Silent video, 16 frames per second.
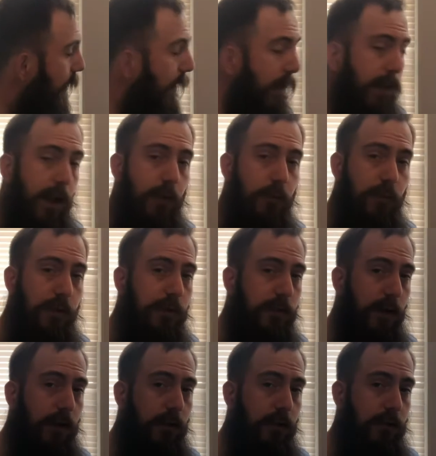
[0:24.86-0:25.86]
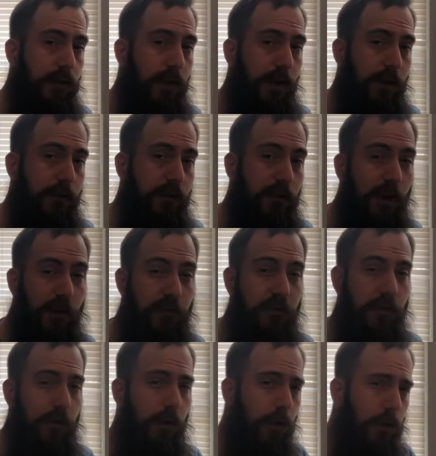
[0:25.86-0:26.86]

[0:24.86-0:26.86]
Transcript: And I went down and tested